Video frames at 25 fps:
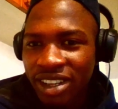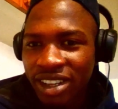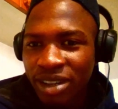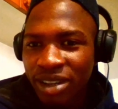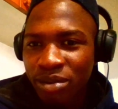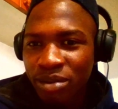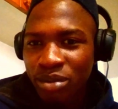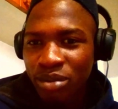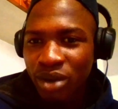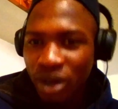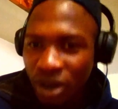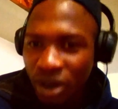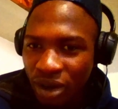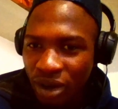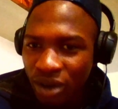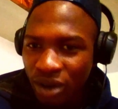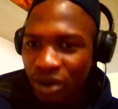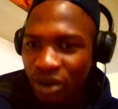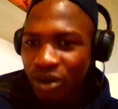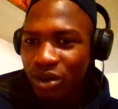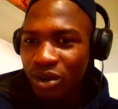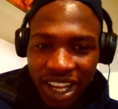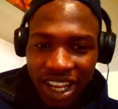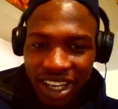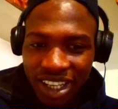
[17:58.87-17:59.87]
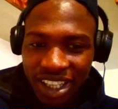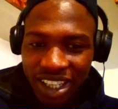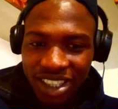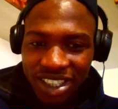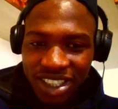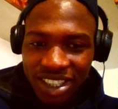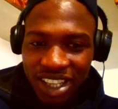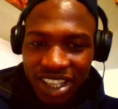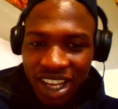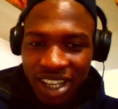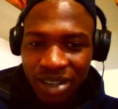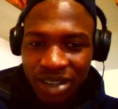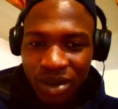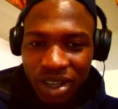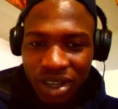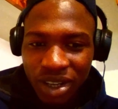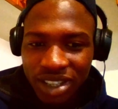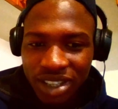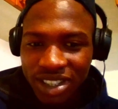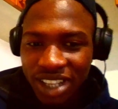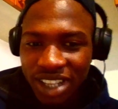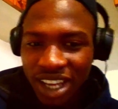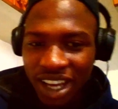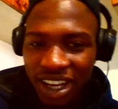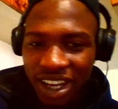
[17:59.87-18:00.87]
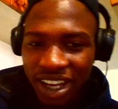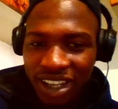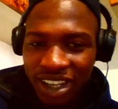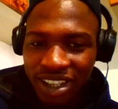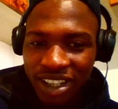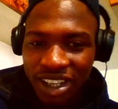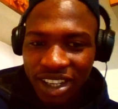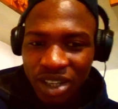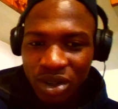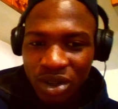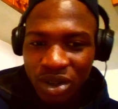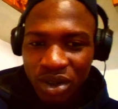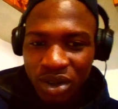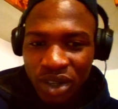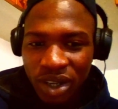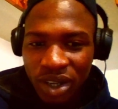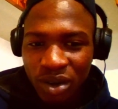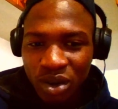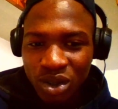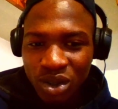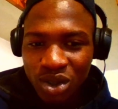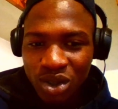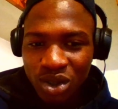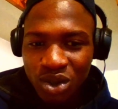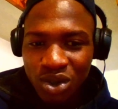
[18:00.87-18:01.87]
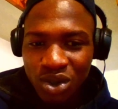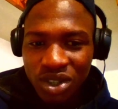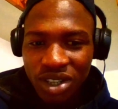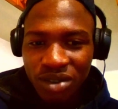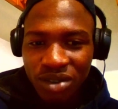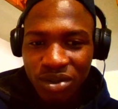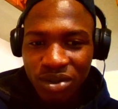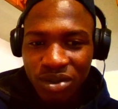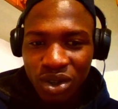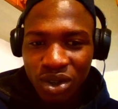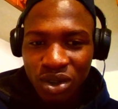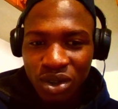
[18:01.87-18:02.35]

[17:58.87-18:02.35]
Bro, these are the ones they was using for